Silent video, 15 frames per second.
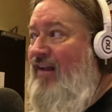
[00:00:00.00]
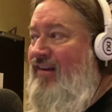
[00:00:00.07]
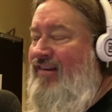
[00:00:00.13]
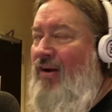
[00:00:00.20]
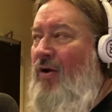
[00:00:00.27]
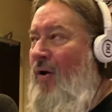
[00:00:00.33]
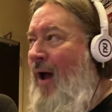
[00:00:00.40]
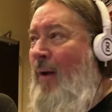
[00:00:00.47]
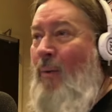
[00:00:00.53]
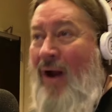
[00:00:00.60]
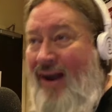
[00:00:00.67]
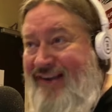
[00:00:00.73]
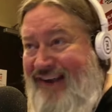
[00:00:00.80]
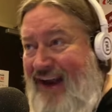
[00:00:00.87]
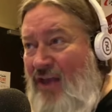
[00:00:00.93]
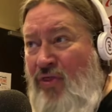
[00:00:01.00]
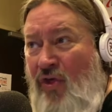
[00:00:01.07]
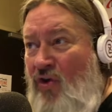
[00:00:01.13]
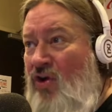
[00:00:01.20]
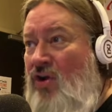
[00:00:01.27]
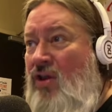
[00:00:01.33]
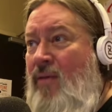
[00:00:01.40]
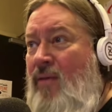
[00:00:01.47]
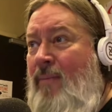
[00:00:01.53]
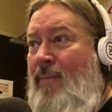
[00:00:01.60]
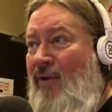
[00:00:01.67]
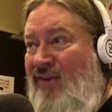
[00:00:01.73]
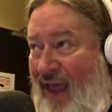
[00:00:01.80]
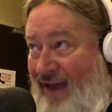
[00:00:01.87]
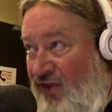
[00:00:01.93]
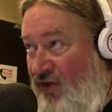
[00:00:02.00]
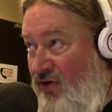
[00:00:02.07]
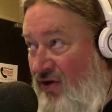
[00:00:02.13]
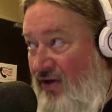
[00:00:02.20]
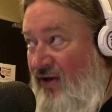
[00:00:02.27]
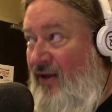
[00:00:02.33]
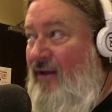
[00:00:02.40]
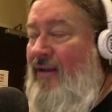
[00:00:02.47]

So I want to say a third. The Bills don't have a third.